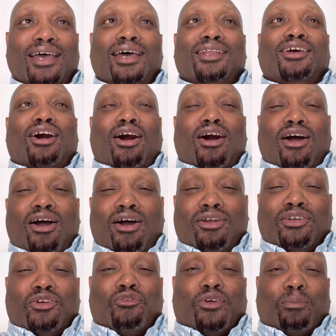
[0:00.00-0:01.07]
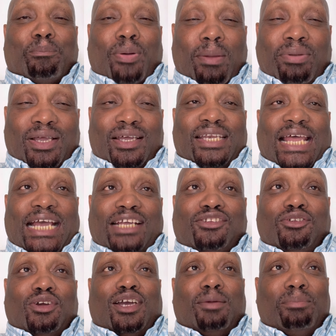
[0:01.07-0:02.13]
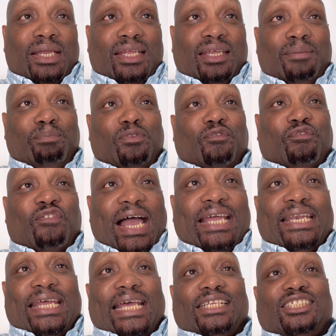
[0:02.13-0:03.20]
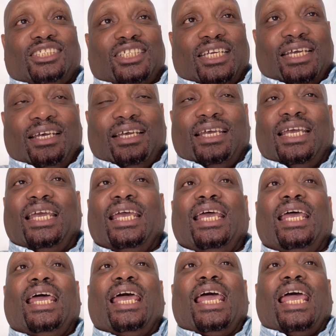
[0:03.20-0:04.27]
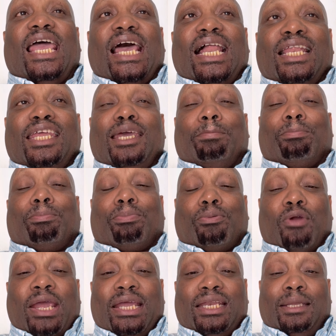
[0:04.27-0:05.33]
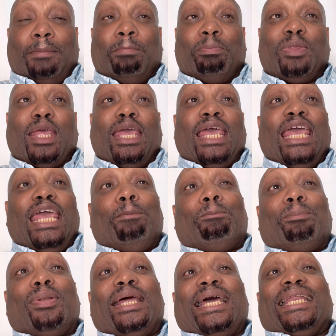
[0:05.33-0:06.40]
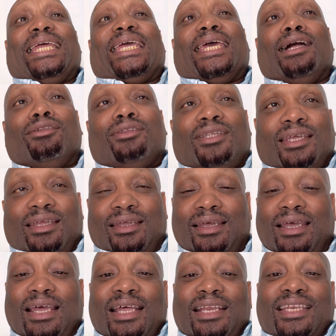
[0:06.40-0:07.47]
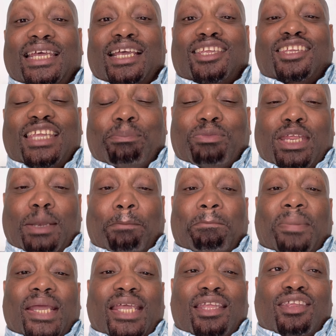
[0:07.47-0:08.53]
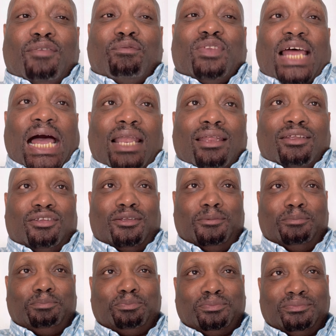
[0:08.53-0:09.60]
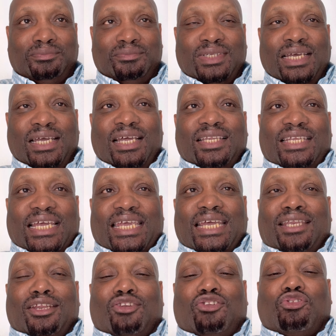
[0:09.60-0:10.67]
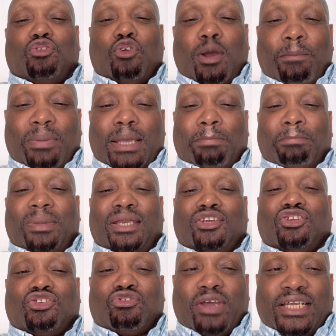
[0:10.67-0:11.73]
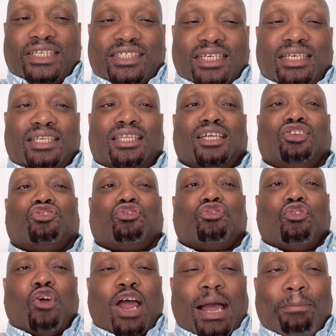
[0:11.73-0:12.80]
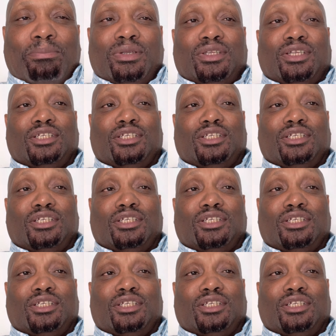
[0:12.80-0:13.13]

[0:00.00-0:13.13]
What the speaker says: The Republican National Committee finance chair, Elliot Brady, he pled guilty to accepting millions of dollars to get the Trump administration to drop the